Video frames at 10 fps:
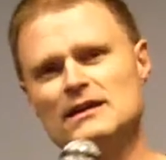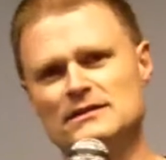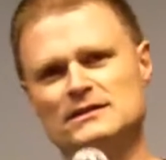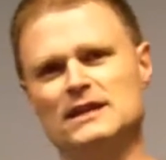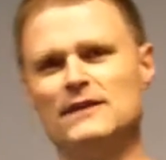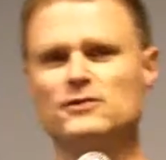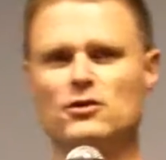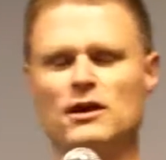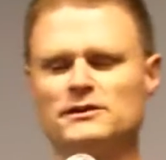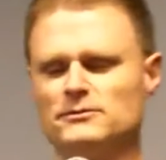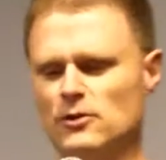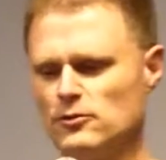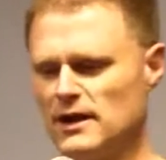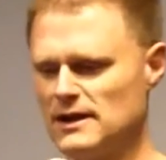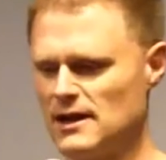Is it safe to cross the
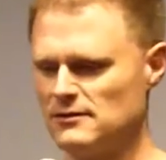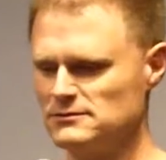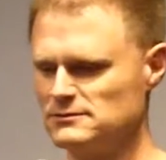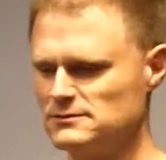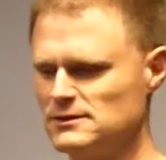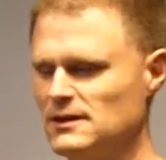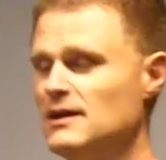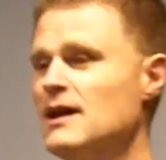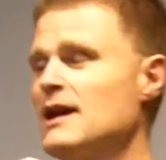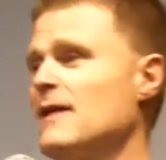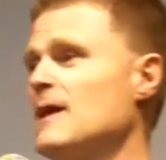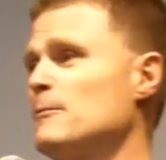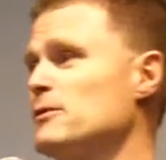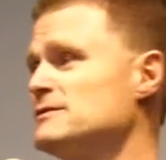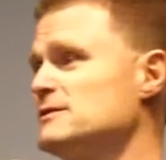road right now? Can
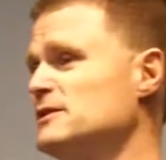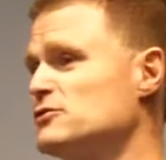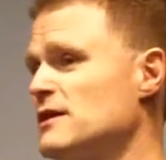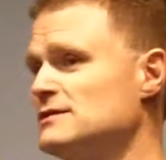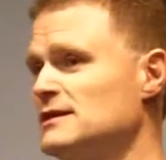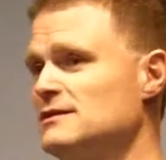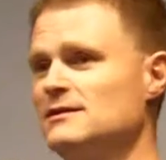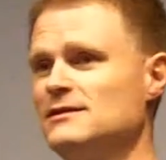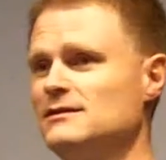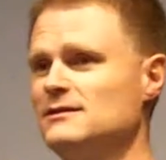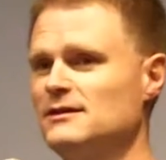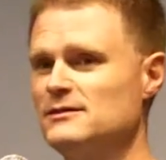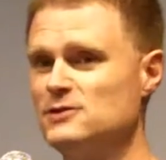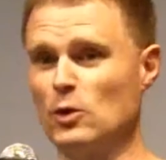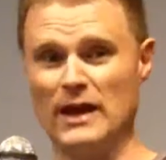that person be trusted?
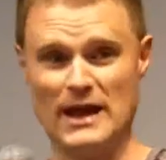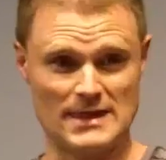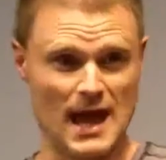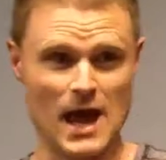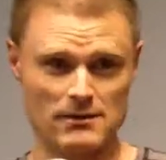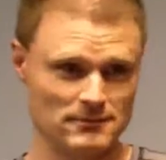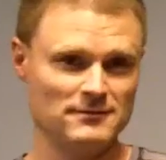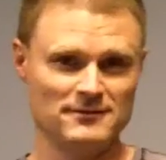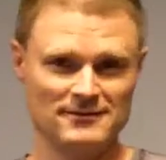Don't eat that.